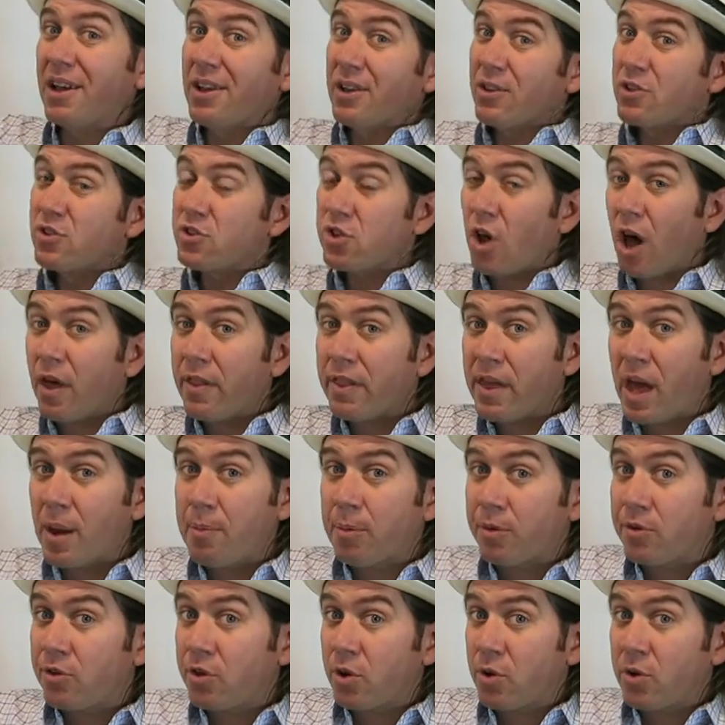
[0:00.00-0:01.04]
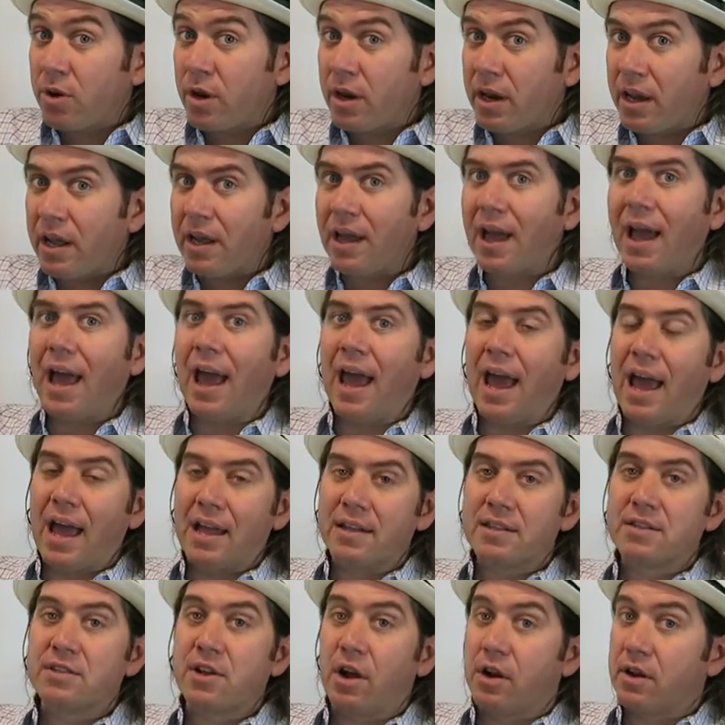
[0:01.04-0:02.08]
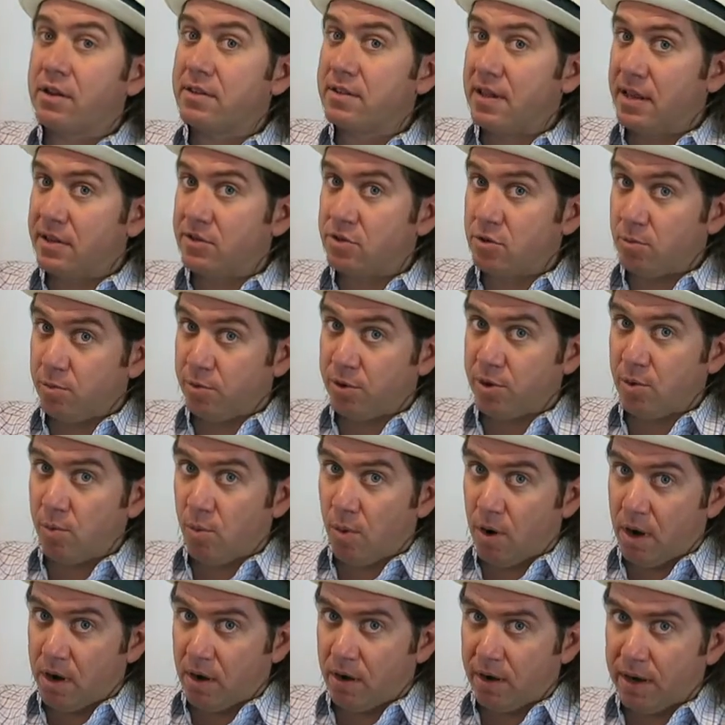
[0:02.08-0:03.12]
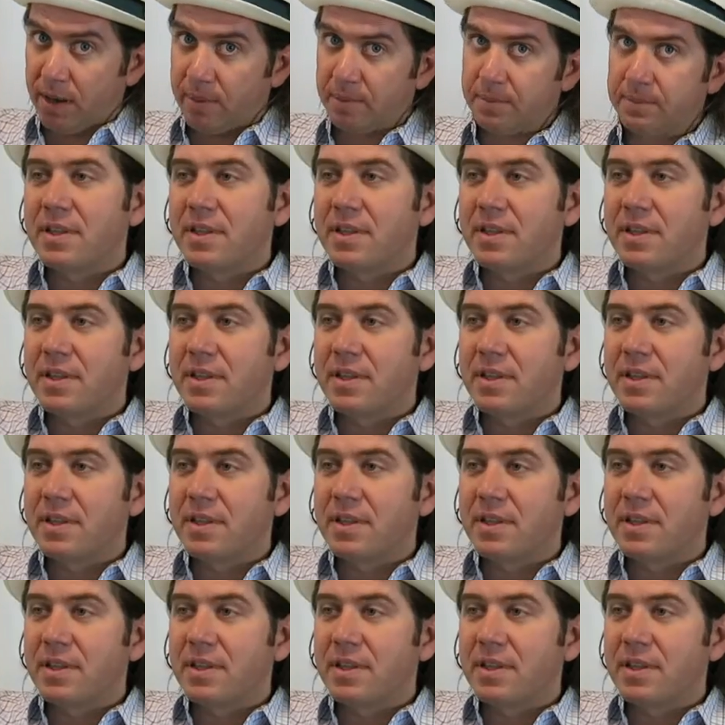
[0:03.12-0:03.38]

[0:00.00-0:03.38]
saw the opportunity, and started Saint Supri Winery.